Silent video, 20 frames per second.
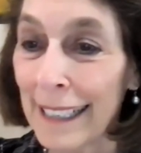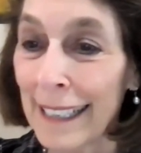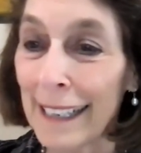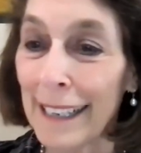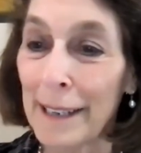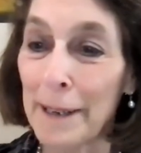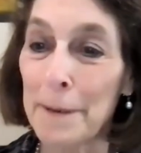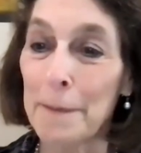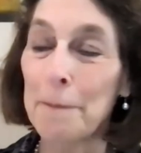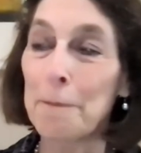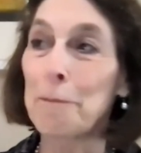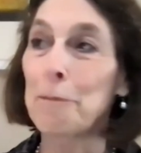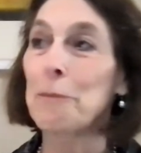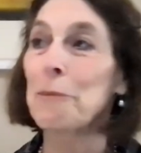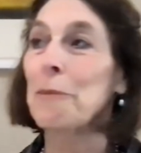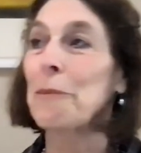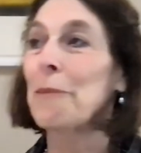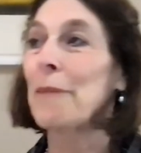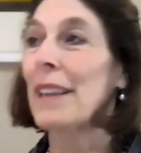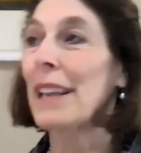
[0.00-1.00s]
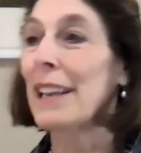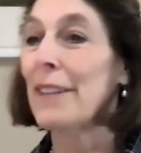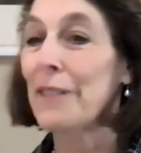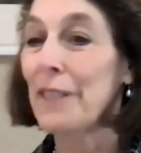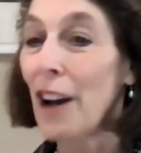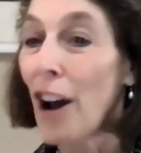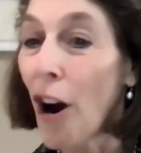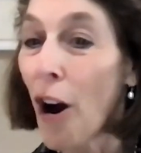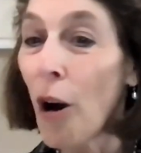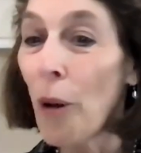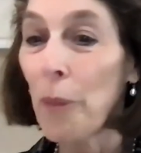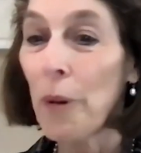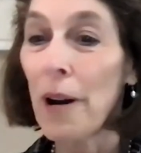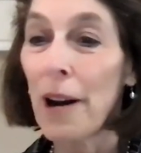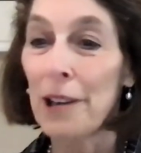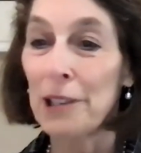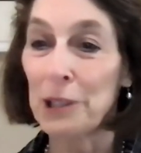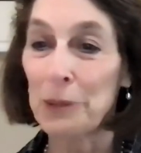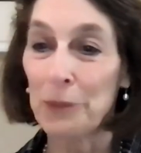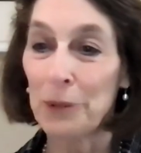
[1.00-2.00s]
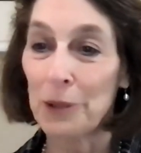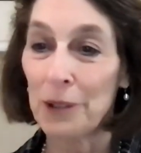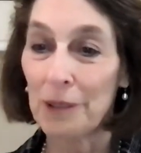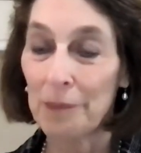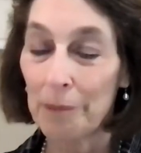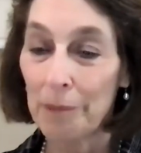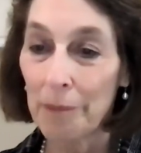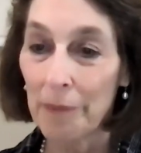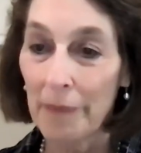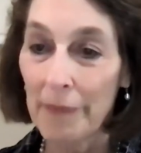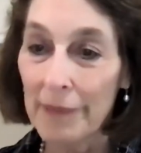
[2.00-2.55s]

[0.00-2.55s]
If all possible,